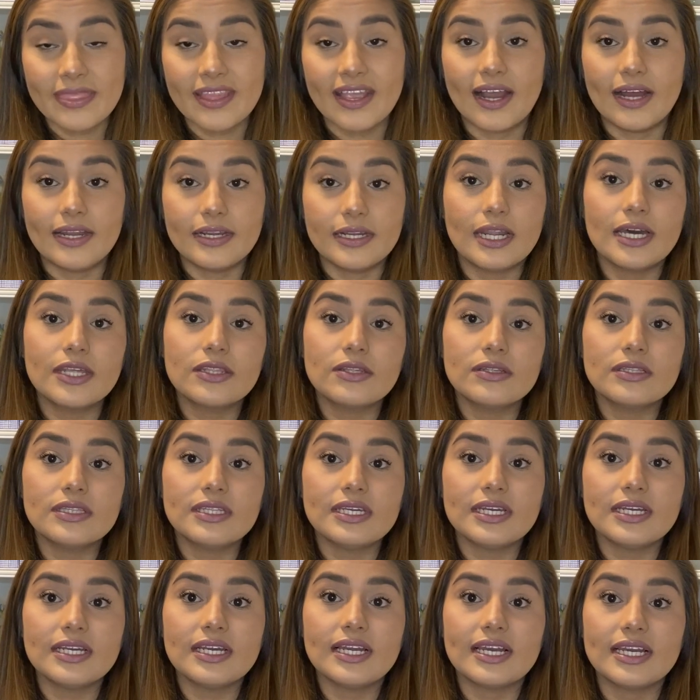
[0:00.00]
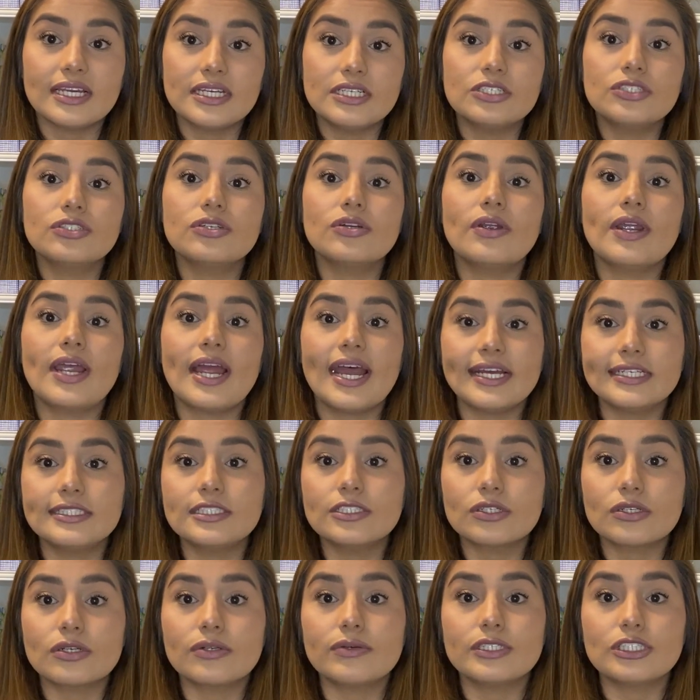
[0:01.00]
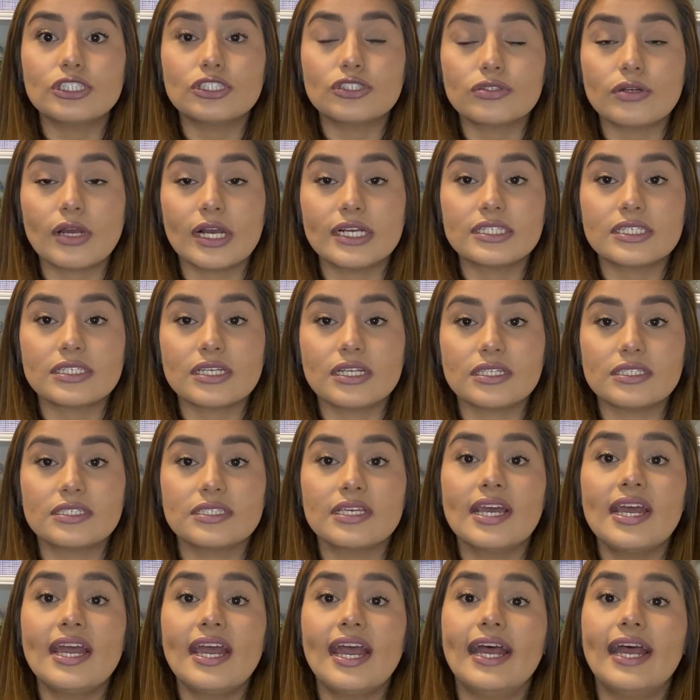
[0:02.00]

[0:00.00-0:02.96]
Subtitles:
Another thing is your escrow instructions.